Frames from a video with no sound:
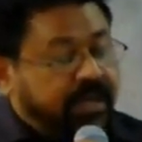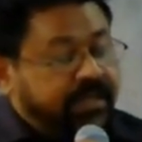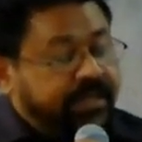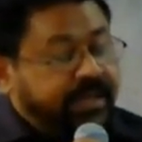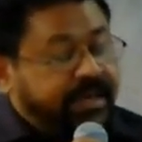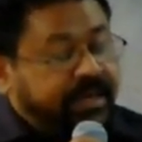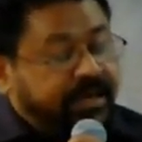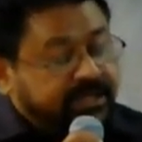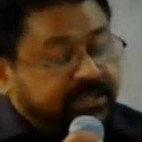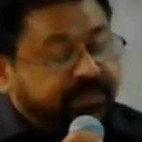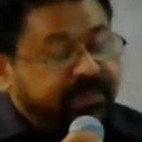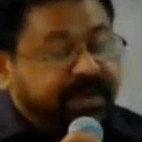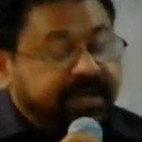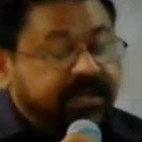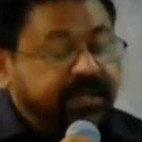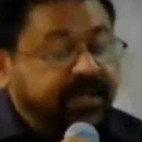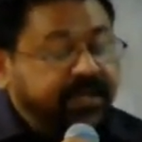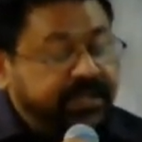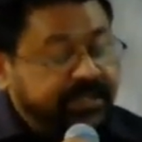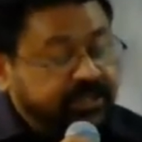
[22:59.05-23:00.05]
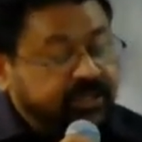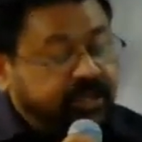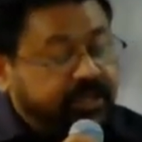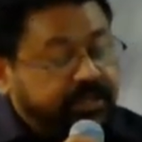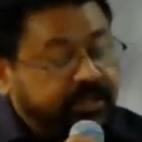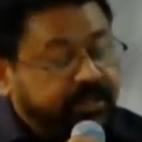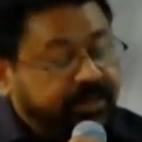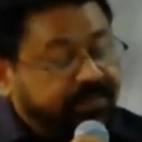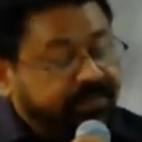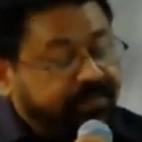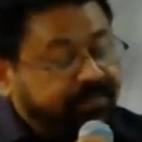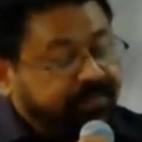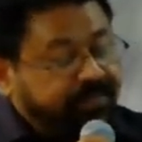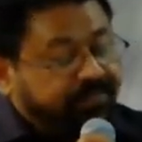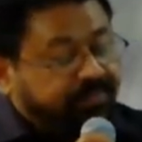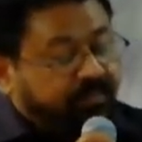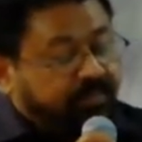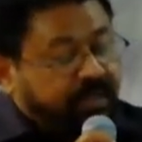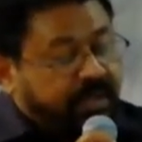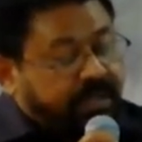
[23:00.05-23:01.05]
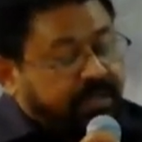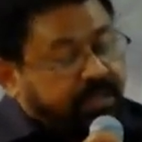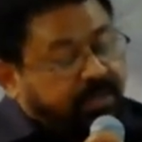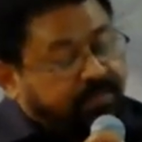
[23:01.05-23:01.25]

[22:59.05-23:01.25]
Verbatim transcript: They respect each other. The